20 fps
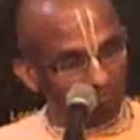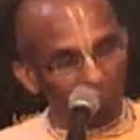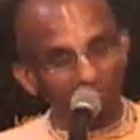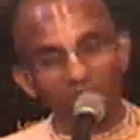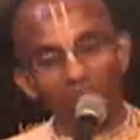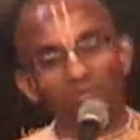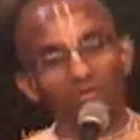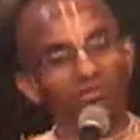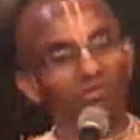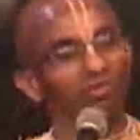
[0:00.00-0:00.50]

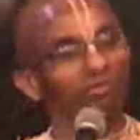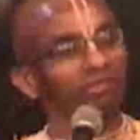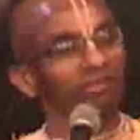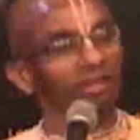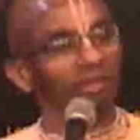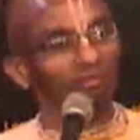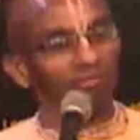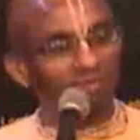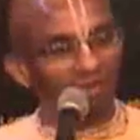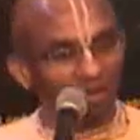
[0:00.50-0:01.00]
5% of the
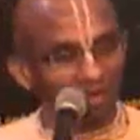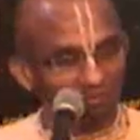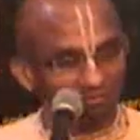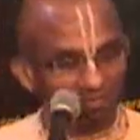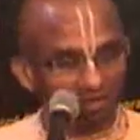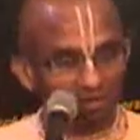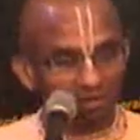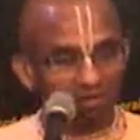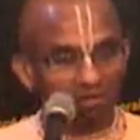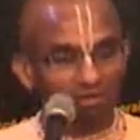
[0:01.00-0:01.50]
time of their life
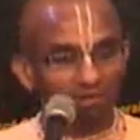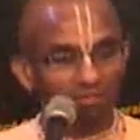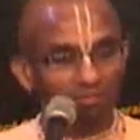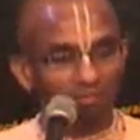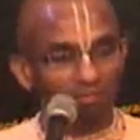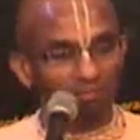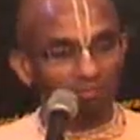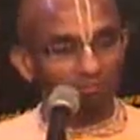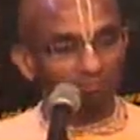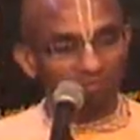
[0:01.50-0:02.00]
they are
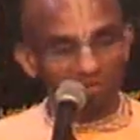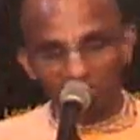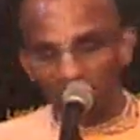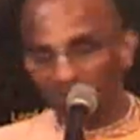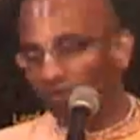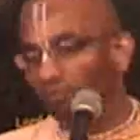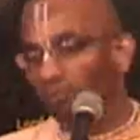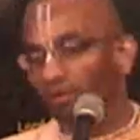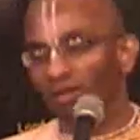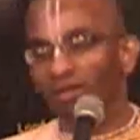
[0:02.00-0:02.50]

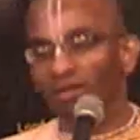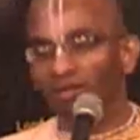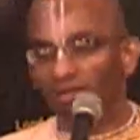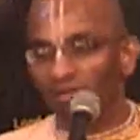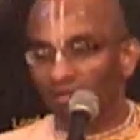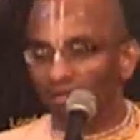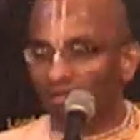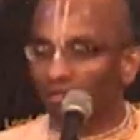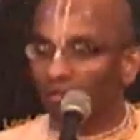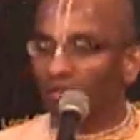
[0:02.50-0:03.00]
miserable,
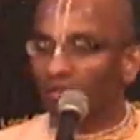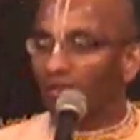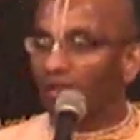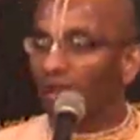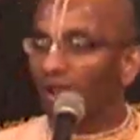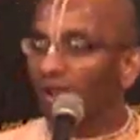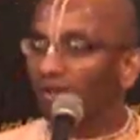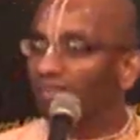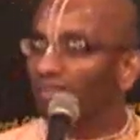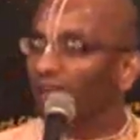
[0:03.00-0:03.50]

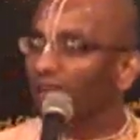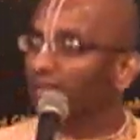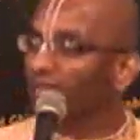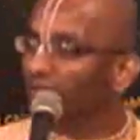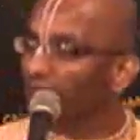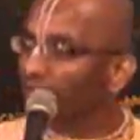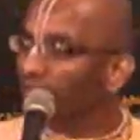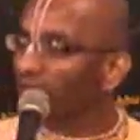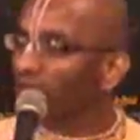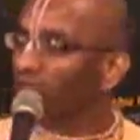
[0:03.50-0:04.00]
and
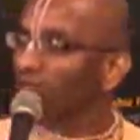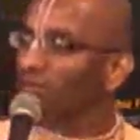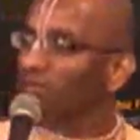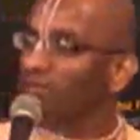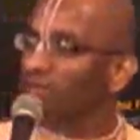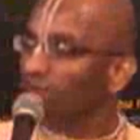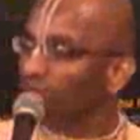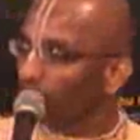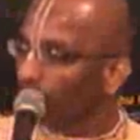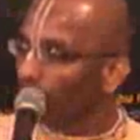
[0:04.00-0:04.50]

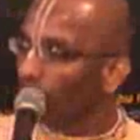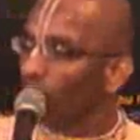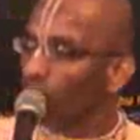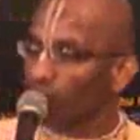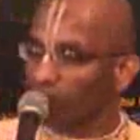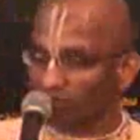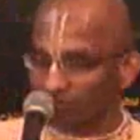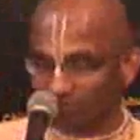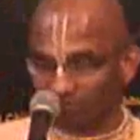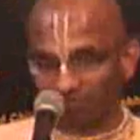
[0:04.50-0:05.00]
90% they are
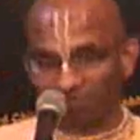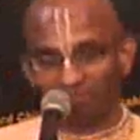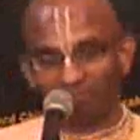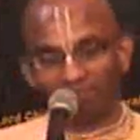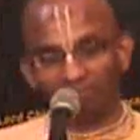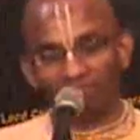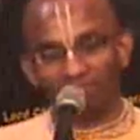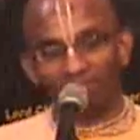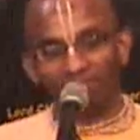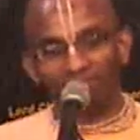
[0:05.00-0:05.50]
bored.
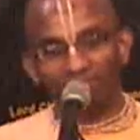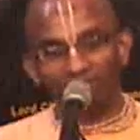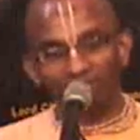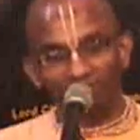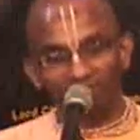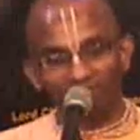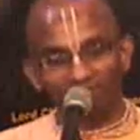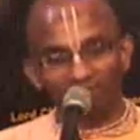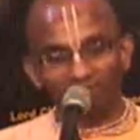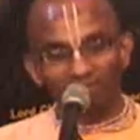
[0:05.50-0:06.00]

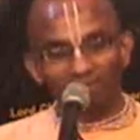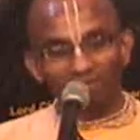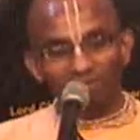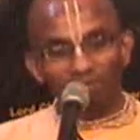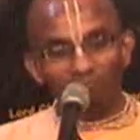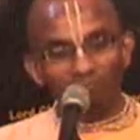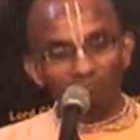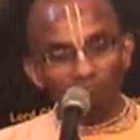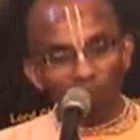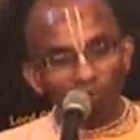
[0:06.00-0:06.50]

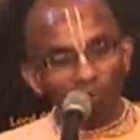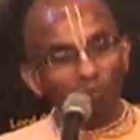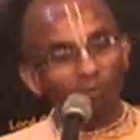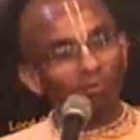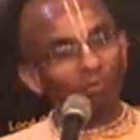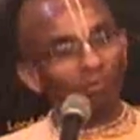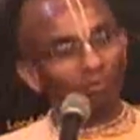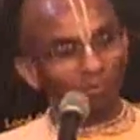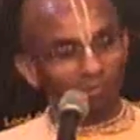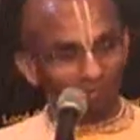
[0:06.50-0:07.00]

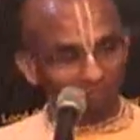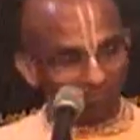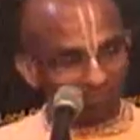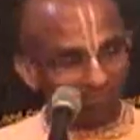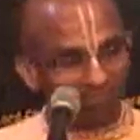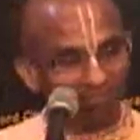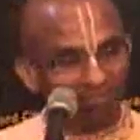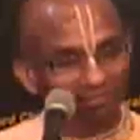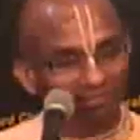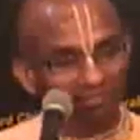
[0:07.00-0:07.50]
bored!
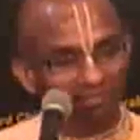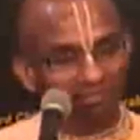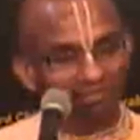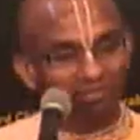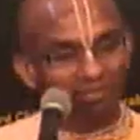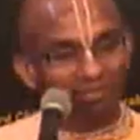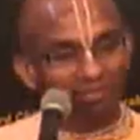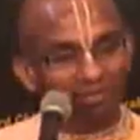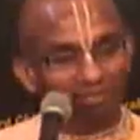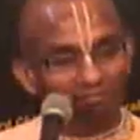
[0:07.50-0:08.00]

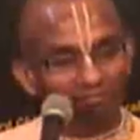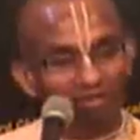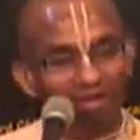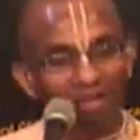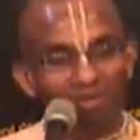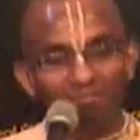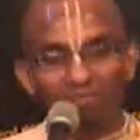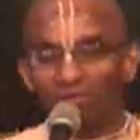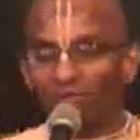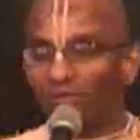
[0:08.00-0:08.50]

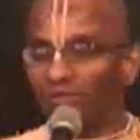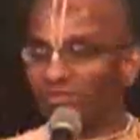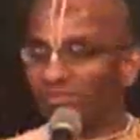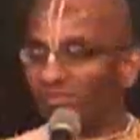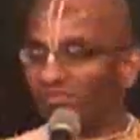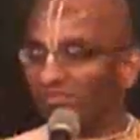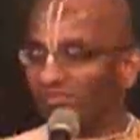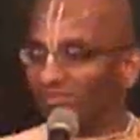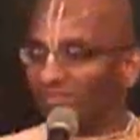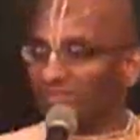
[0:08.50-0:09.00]
Why? Because
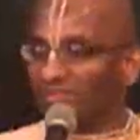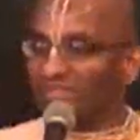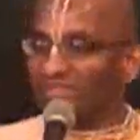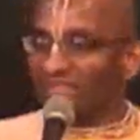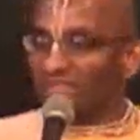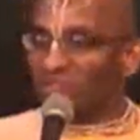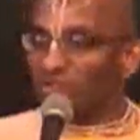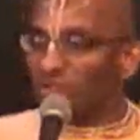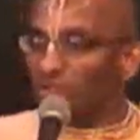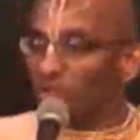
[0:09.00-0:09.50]
if
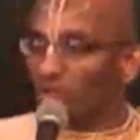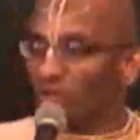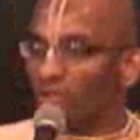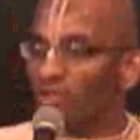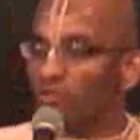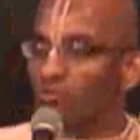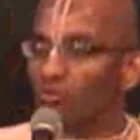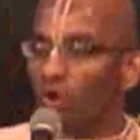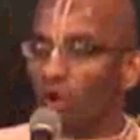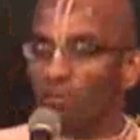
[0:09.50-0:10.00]
sensual
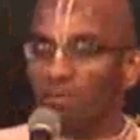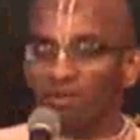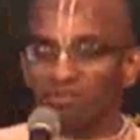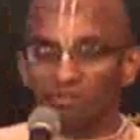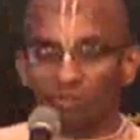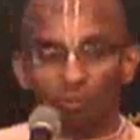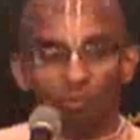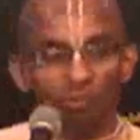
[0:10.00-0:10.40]
enjoyment is the